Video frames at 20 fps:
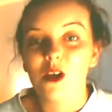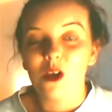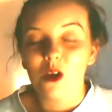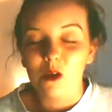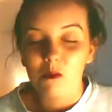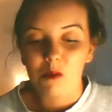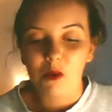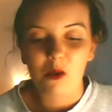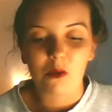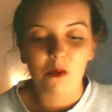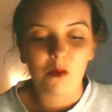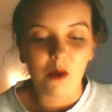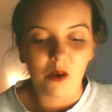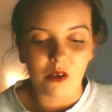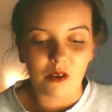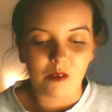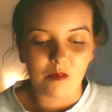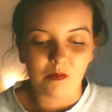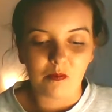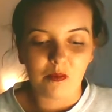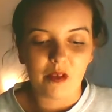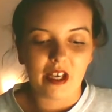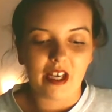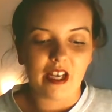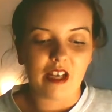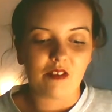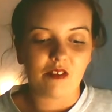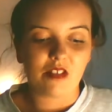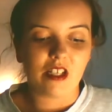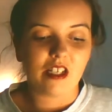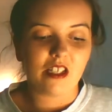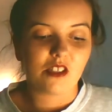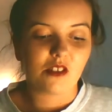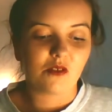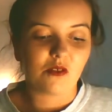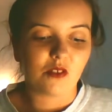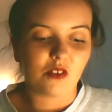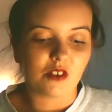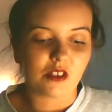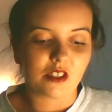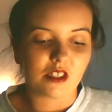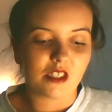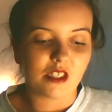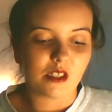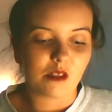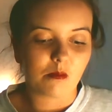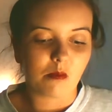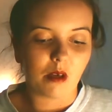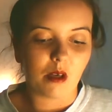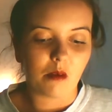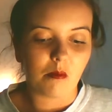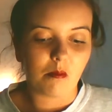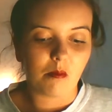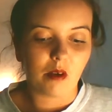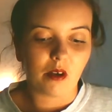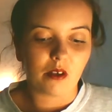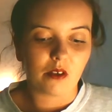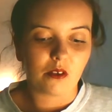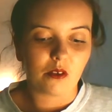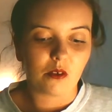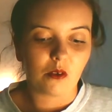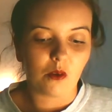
Book 1, we have The Little Foxes by Michael